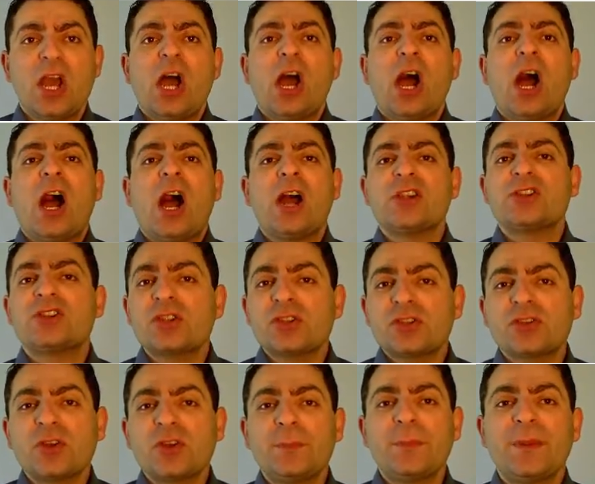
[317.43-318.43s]

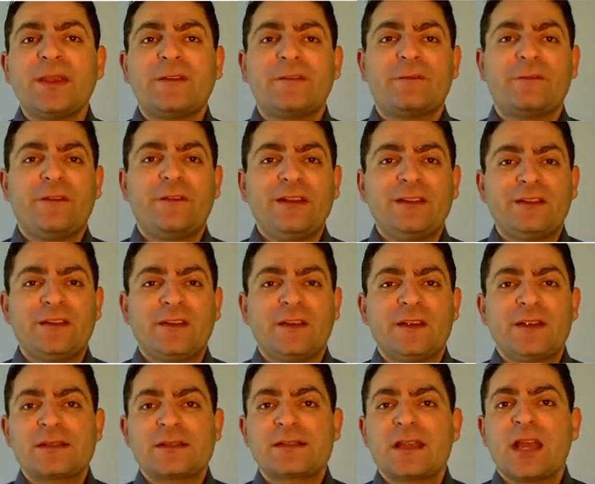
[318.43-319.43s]
Isotropic
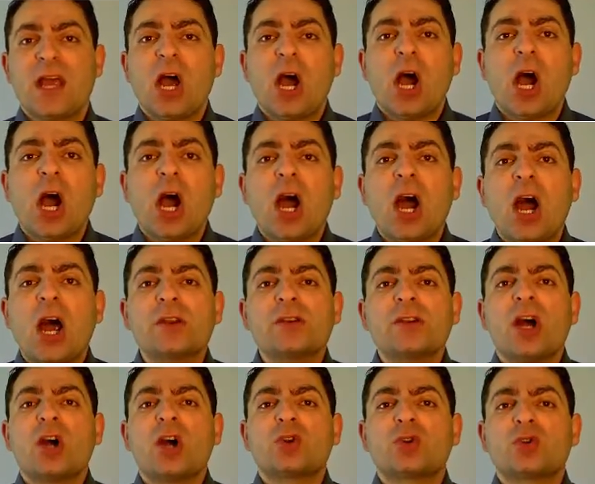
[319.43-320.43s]
filters
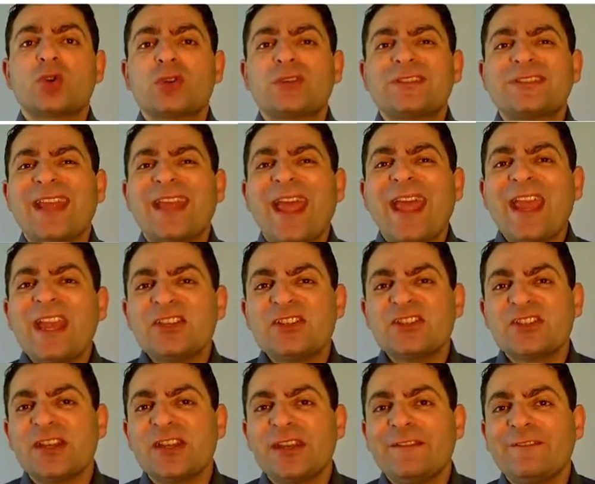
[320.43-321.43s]
are
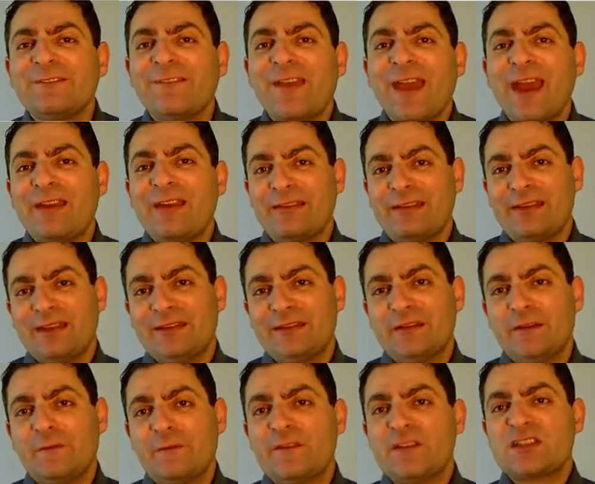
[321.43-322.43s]
rotation
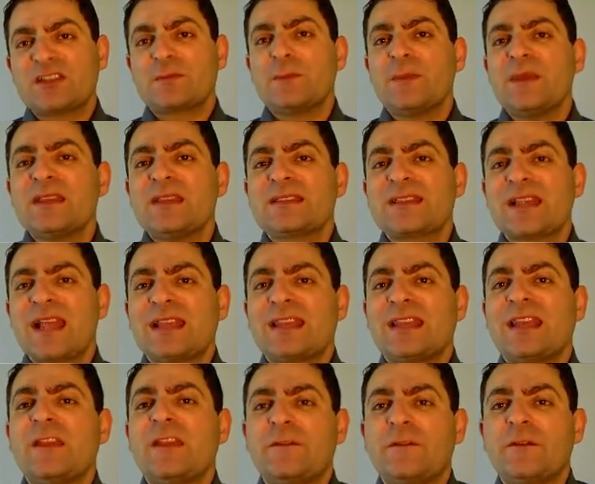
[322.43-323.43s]
invariant, which means
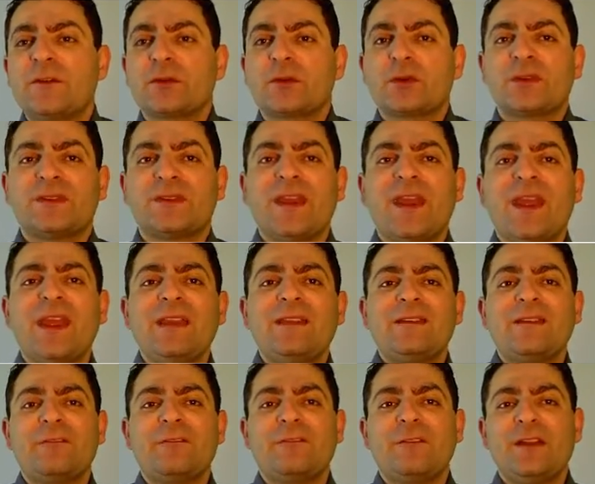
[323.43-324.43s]
that if you rotate
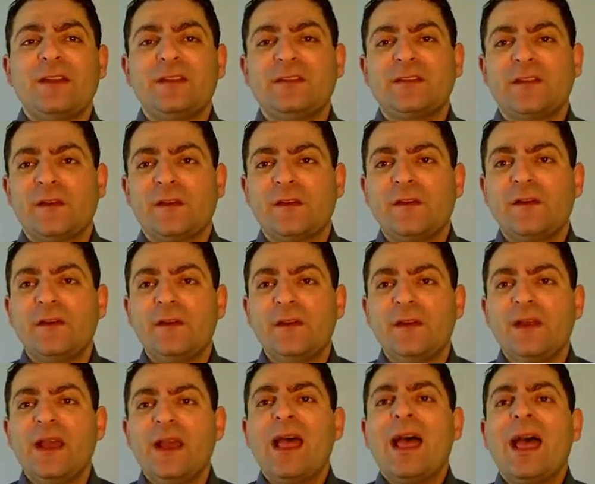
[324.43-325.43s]
the filter
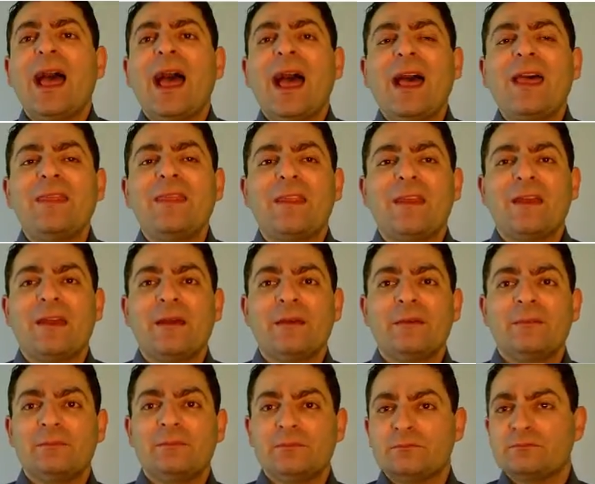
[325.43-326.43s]
and
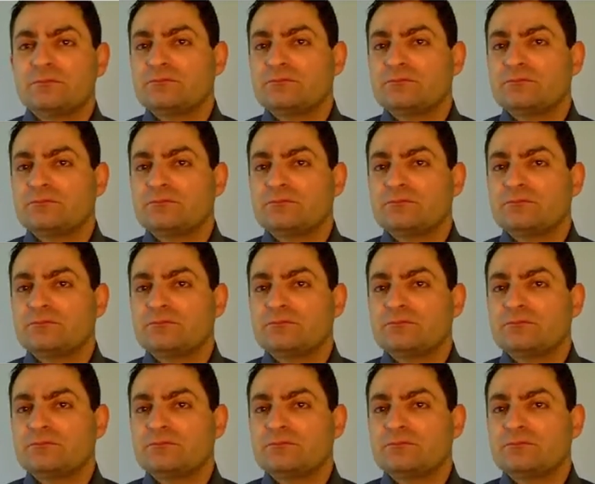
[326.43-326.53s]
the